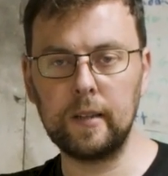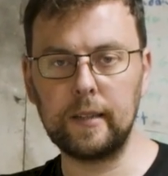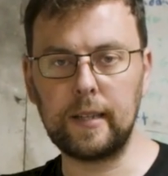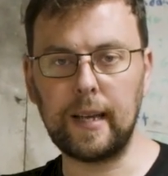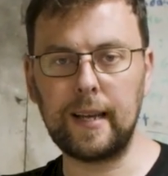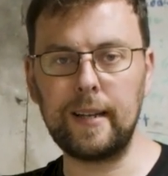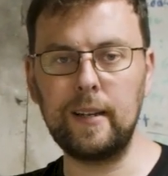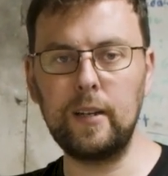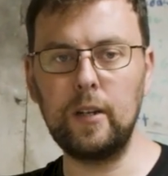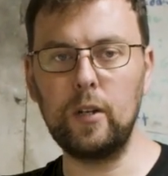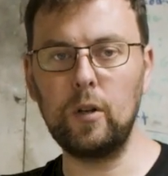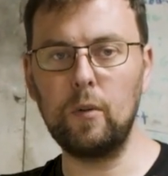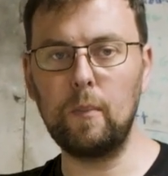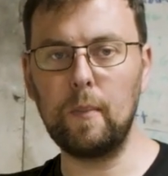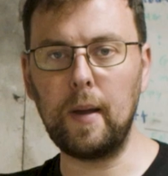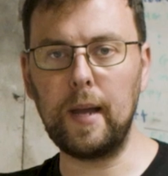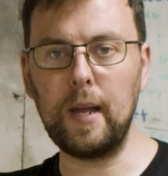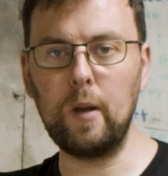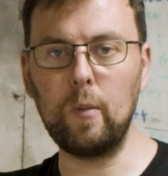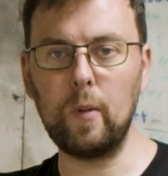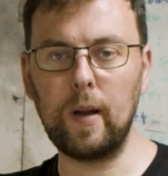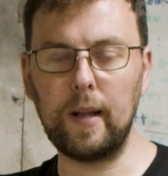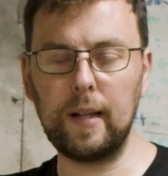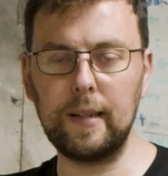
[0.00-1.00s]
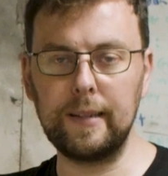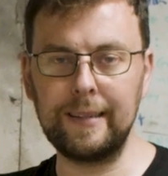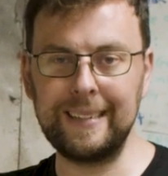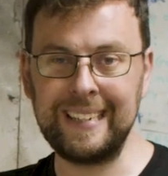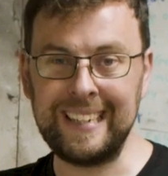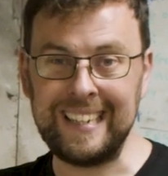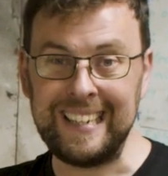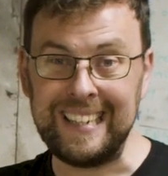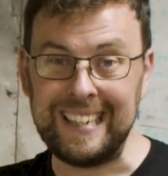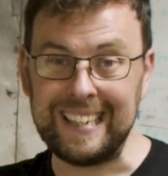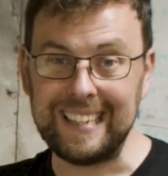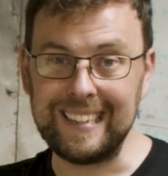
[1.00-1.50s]
then you may well
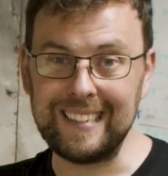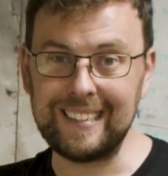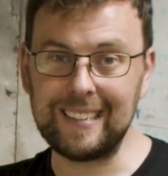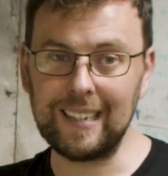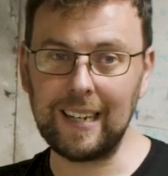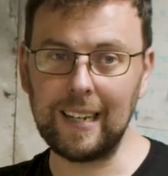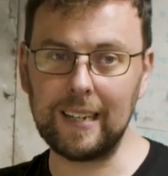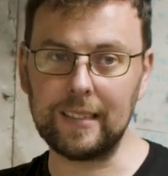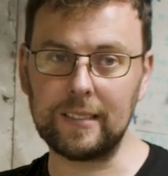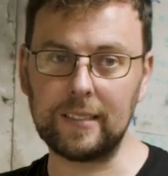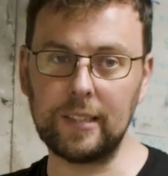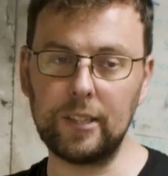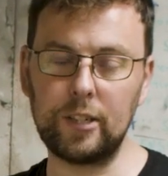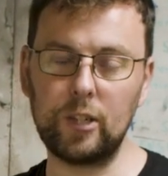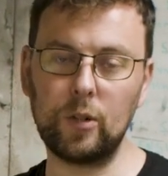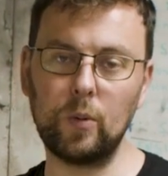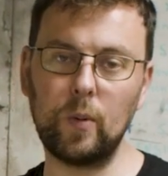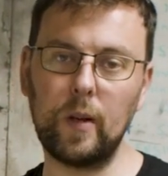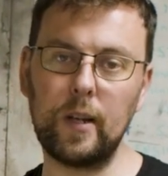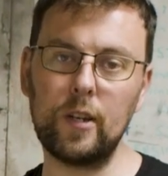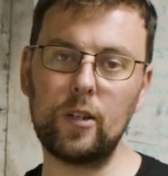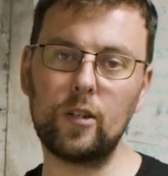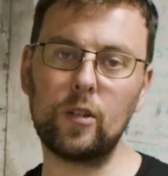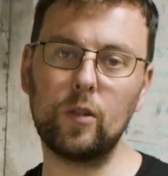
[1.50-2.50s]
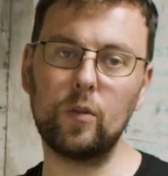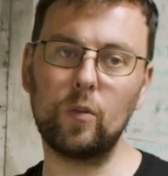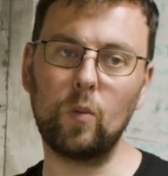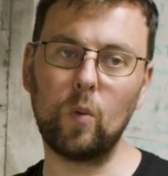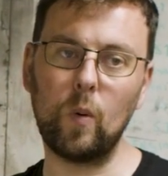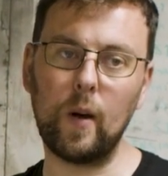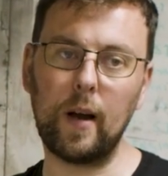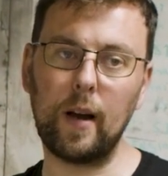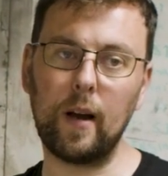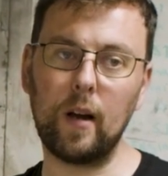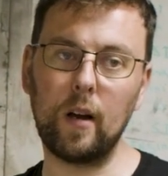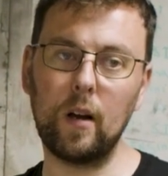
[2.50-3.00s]
need a situation
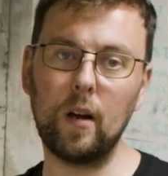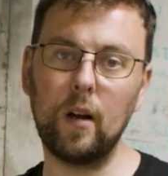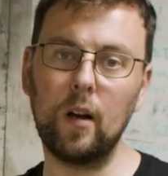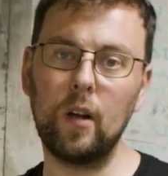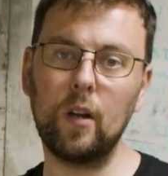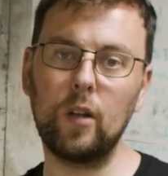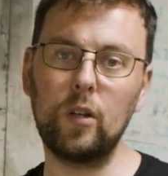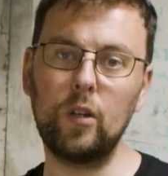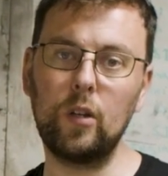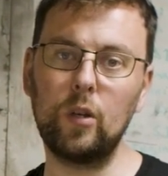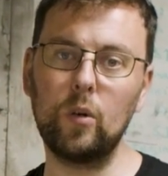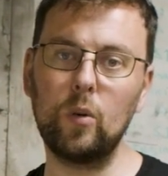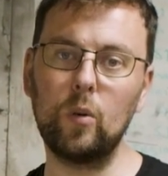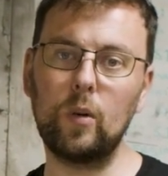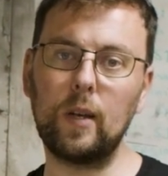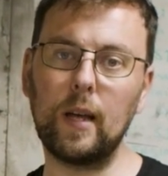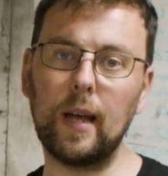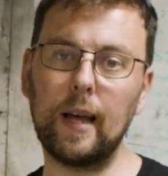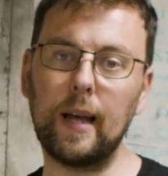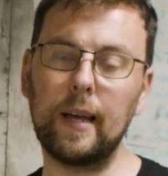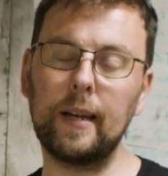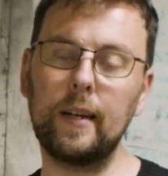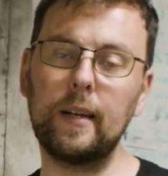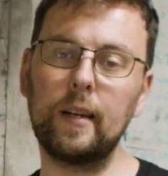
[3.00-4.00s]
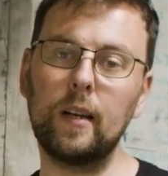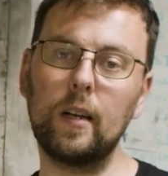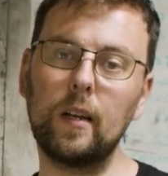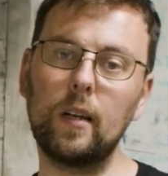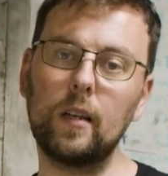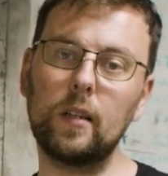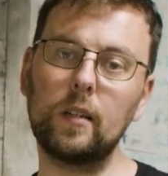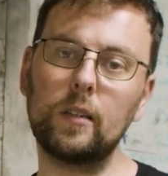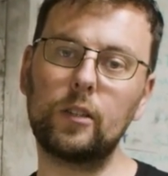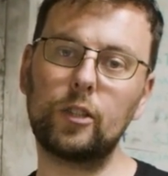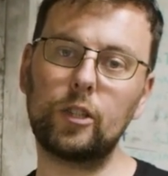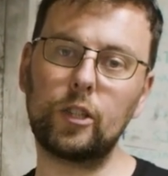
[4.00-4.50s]
where you can
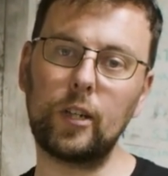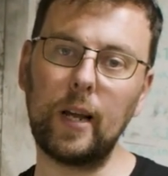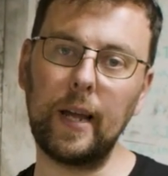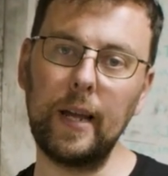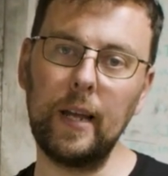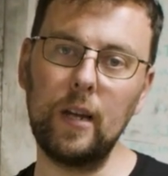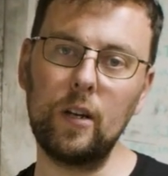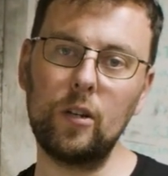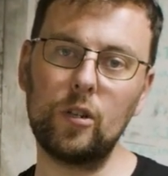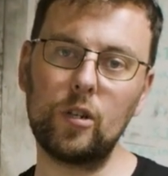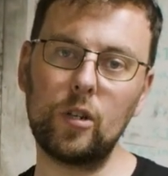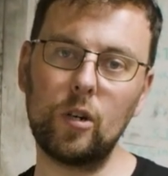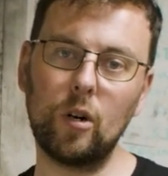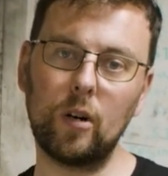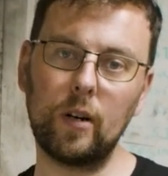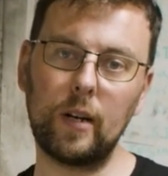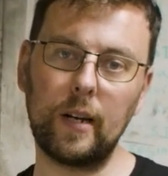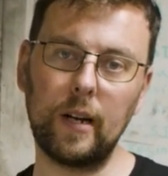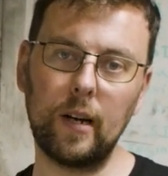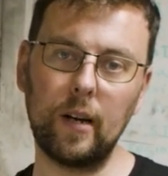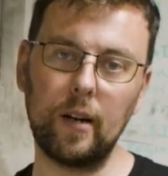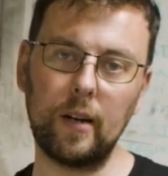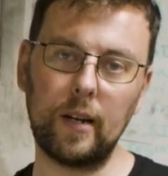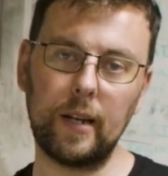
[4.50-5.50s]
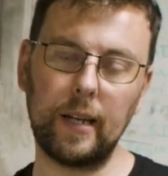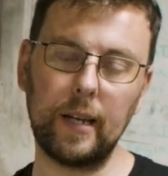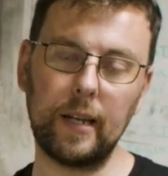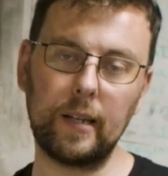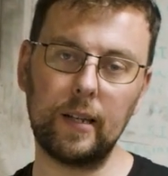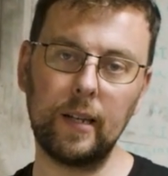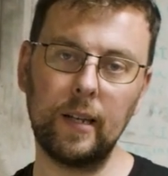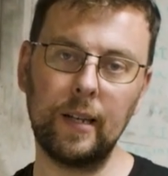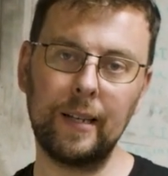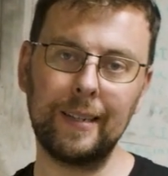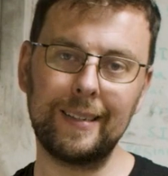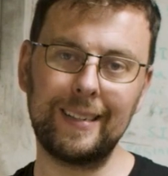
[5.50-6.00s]
change your gear
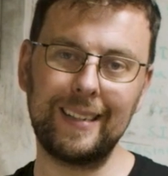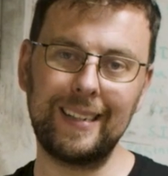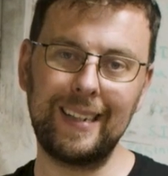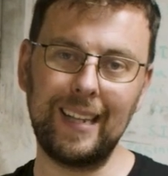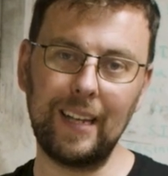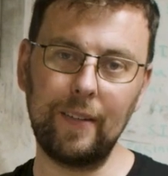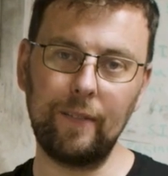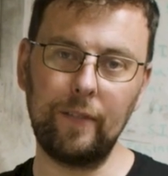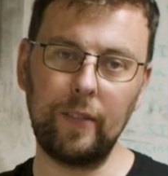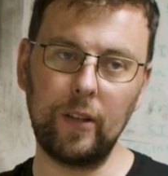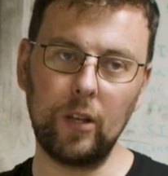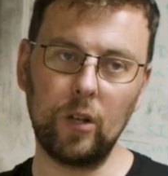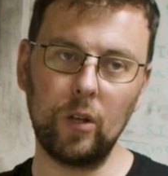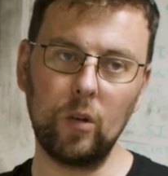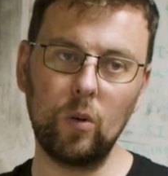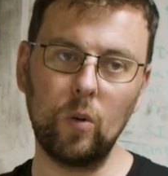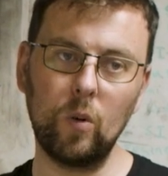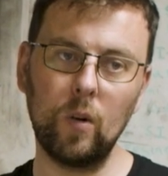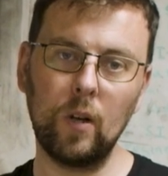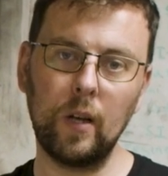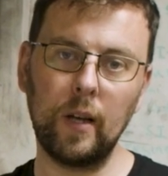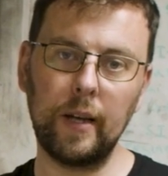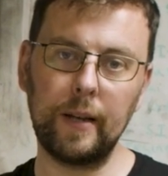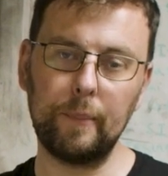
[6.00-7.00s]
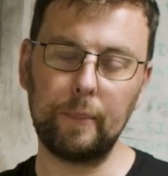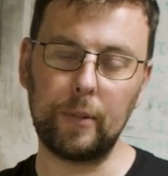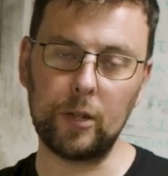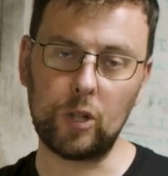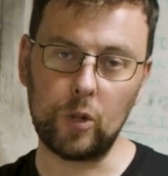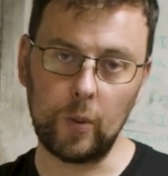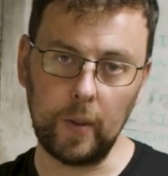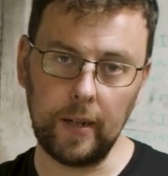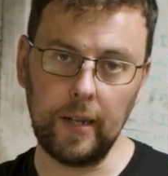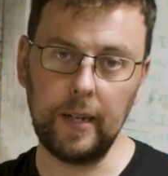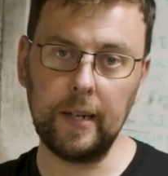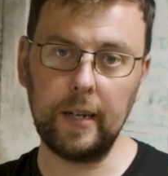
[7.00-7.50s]
kit to give you,
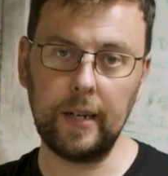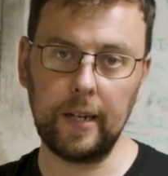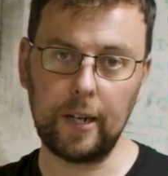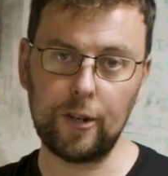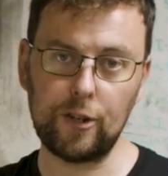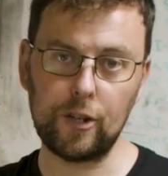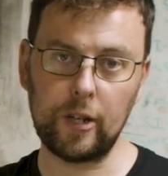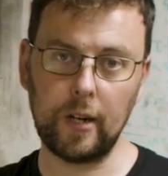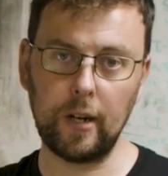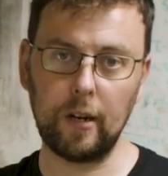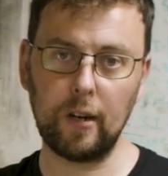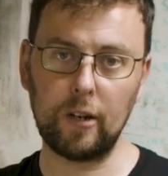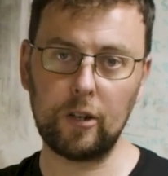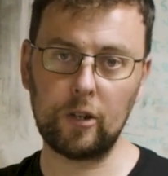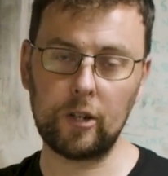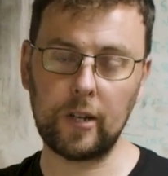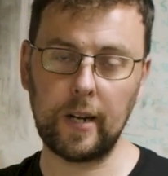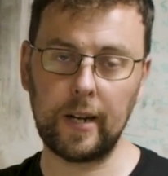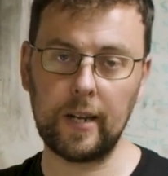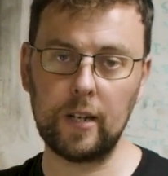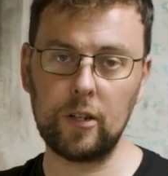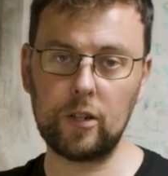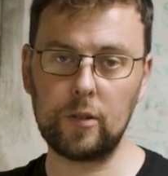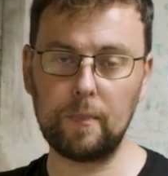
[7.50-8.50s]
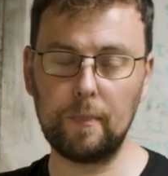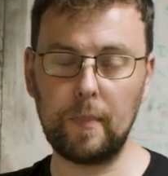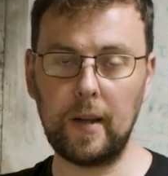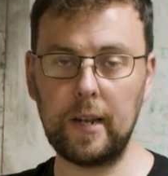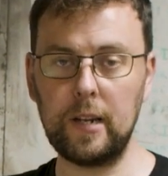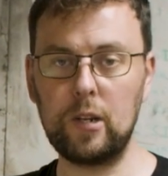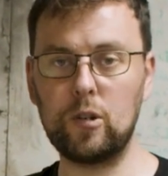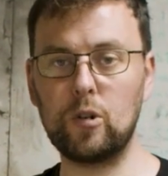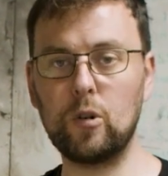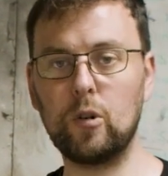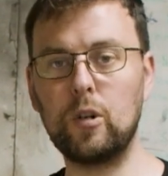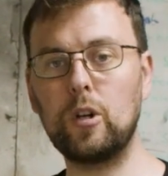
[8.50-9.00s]
between each gear change,
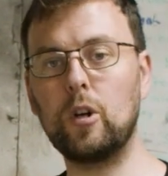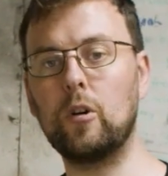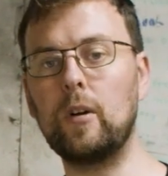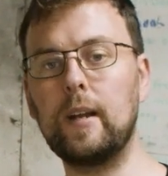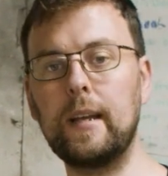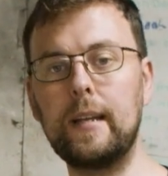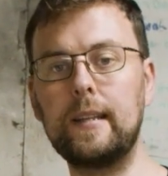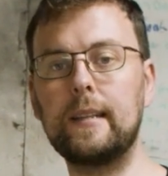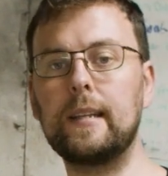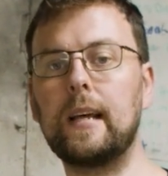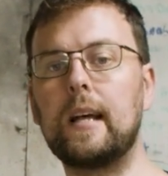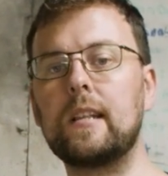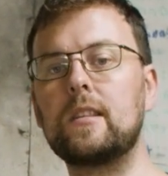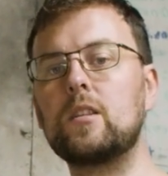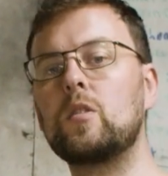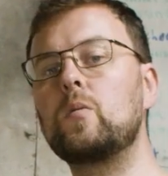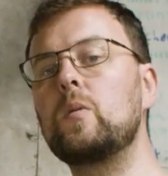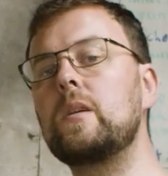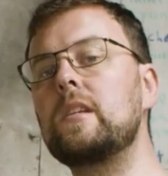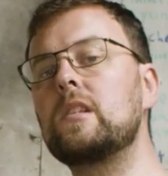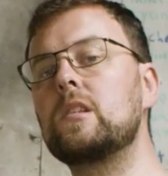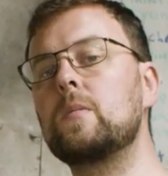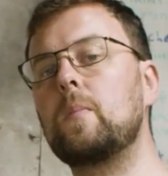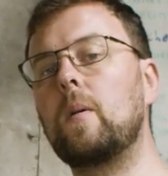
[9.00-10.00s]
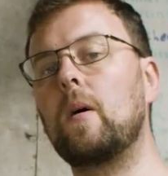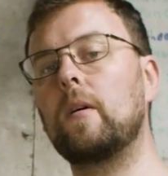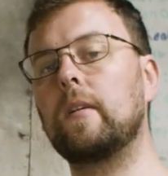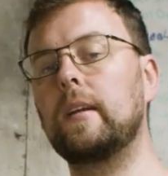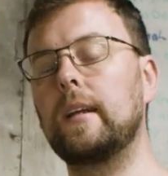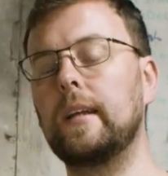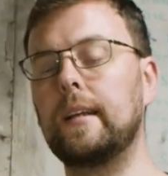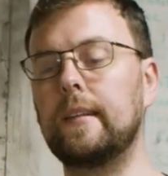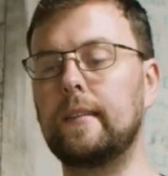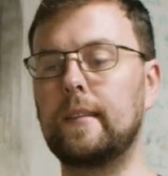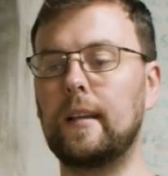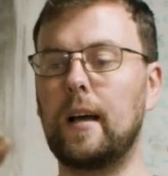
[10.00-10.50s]
make sure you're in that sweet spot,
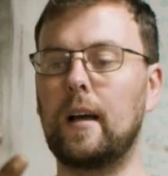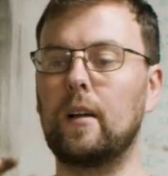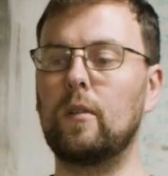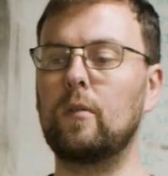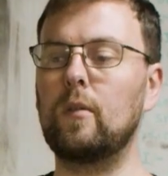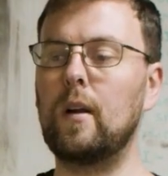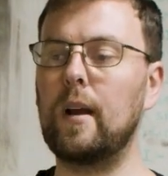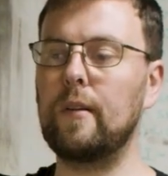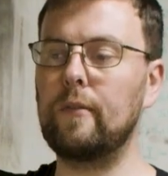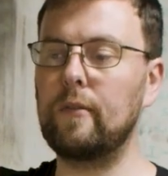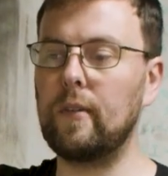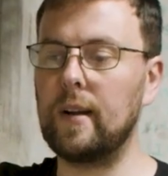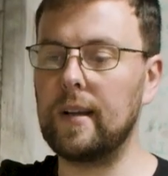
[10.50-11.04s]
in that rev